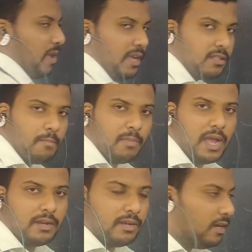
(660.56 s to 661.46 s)
Make the
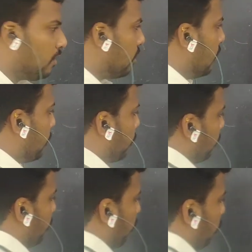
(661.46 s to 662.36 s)
magnet to
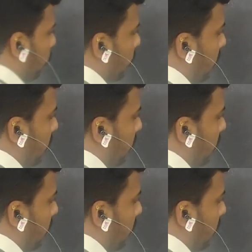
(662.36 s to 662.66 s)
move